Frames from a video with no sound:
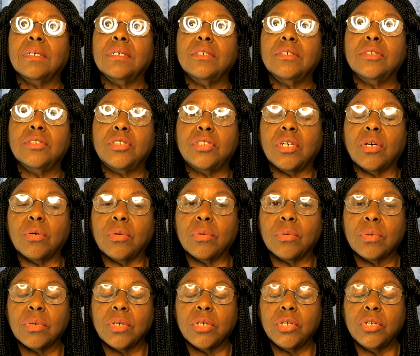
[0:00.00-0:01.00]
So
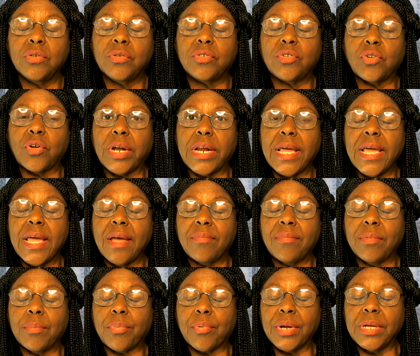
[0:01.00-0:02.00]
you started
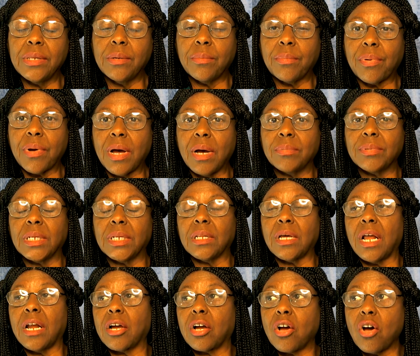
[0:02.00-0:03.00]
having breathing problems, a
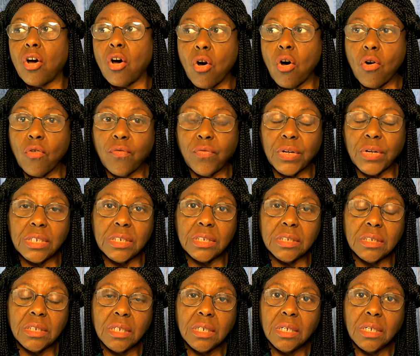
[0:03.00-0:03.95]
lot of coughing,